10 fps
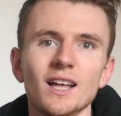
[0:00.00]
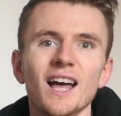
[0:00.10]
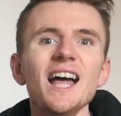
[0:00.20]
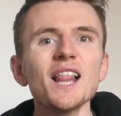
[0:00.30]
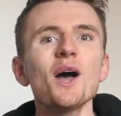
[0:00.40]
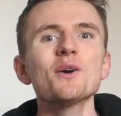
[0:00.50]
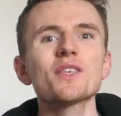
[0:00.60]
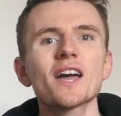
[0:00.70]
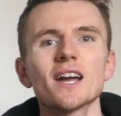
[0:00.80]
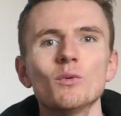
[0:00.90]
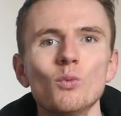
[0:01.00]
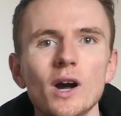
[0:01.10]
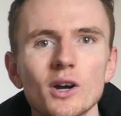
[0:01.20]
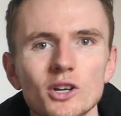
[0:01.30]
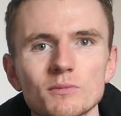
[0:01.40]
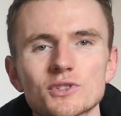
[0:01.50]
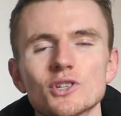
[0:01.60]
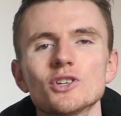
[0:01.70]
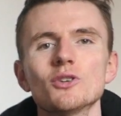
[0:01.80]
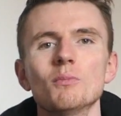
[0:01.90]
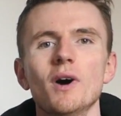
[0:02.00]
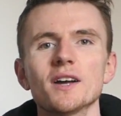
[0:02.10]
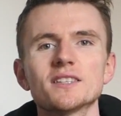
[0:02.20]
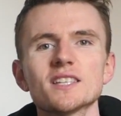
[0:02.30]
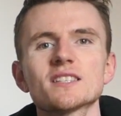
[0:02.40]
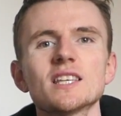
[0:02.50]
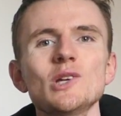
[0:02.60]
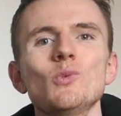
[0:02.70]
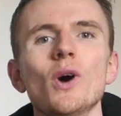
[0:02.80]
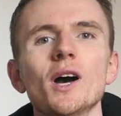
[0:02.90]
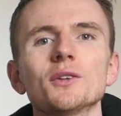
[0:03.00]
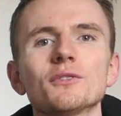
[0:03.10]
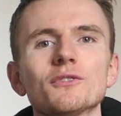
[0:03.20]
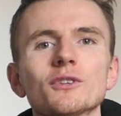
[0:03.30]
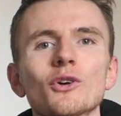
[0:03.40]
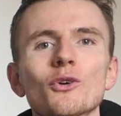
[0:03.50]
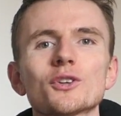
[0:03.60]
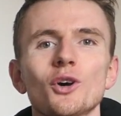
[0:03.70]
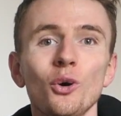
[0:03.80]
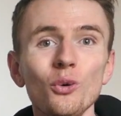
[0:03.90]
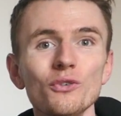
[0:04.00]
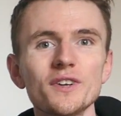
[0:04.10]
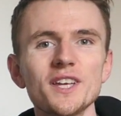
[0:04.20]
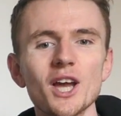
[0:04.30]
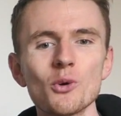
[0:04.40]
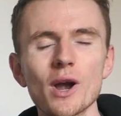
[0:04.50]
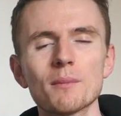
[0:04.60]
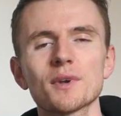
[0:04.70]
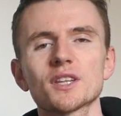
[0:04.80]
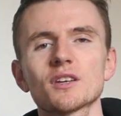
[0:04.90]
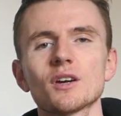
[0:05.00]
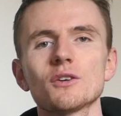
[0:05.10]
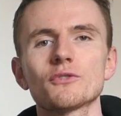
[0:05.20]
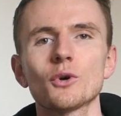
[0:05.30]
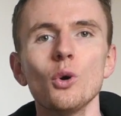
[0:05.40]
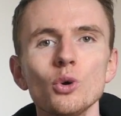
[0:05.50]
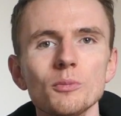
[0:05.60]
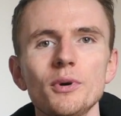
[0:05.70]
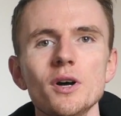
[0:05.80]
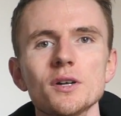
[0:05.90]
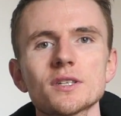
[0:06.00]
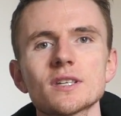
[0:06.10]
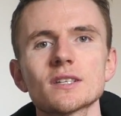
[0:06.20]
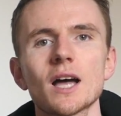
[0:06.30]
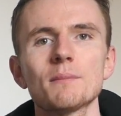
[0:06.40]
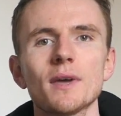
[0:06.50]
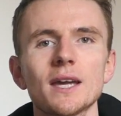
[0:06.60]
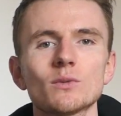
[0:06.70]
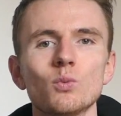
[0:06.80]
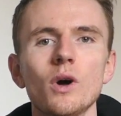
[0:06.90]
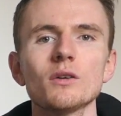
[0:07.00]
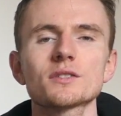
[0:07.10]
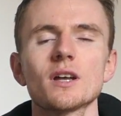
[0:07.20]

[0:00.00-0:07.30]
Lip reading: Hello there and welcome to my Disney World Florida haul video where I'm going to go through all the purchases I made whilst